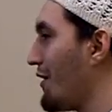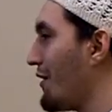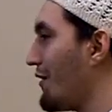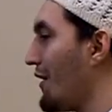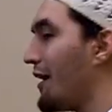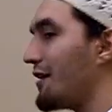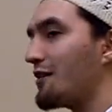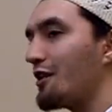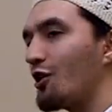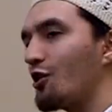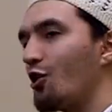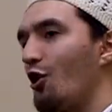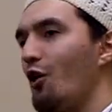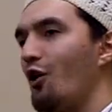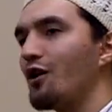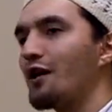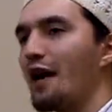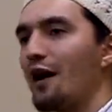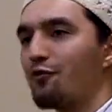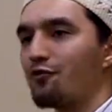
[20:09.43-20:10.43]
Right? They're
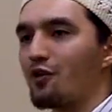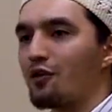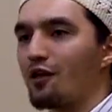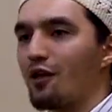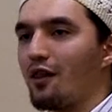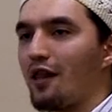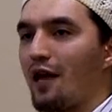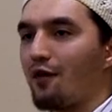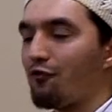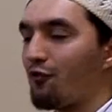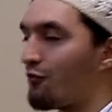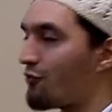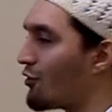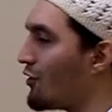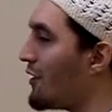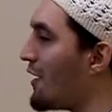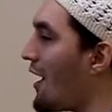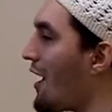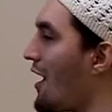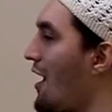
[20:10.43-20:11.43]
going after the life of
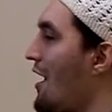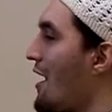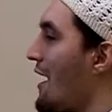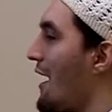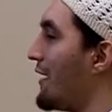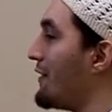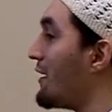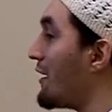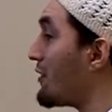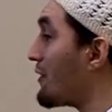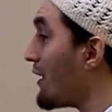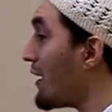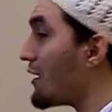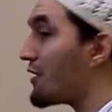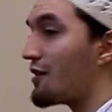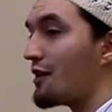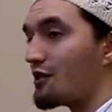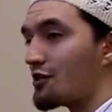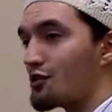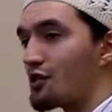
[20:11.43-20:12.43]
dunya and they
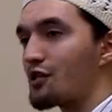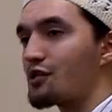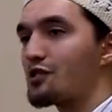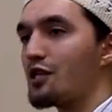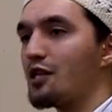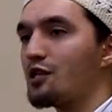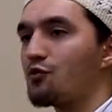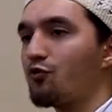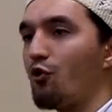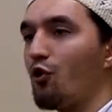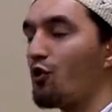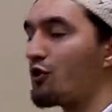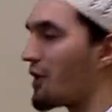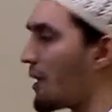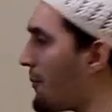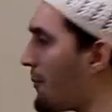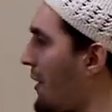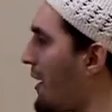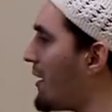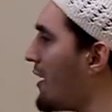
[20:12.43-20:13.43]
think they're successful,
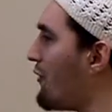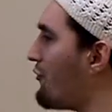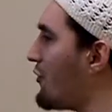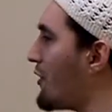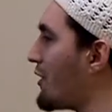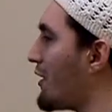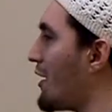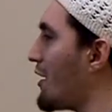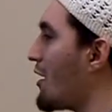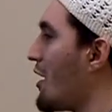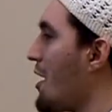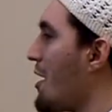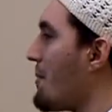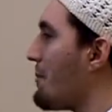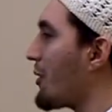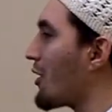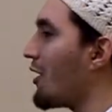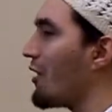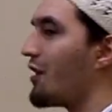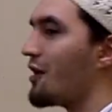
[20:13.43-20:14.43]
they made everything.
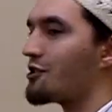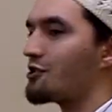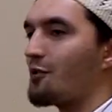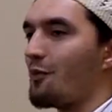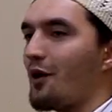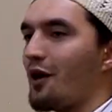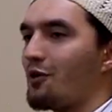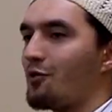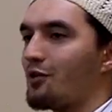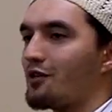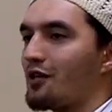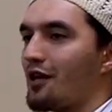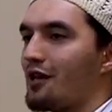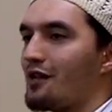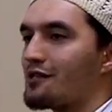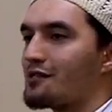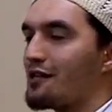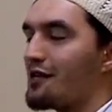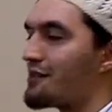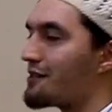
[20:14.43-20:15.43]
But Allah subhanahu wa
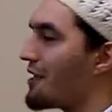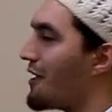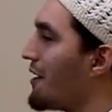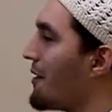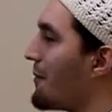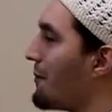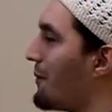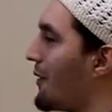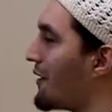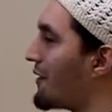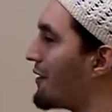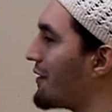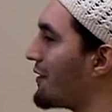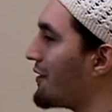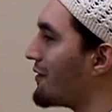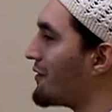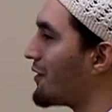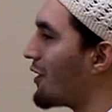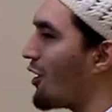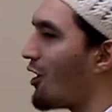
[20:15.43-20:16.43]
ta'ala says, but
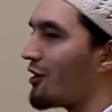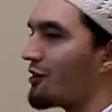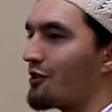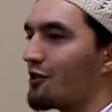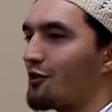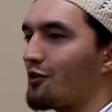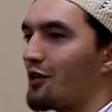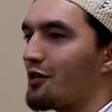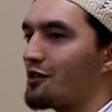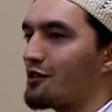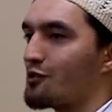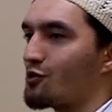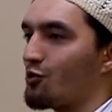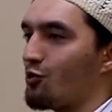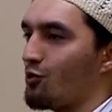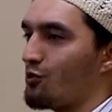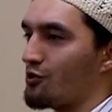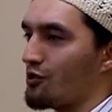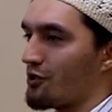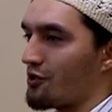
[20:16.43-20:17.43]
they are the
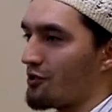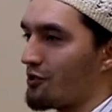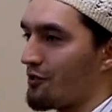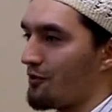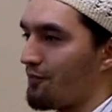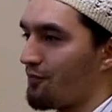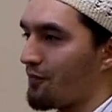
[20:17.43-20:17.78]
greatest losers.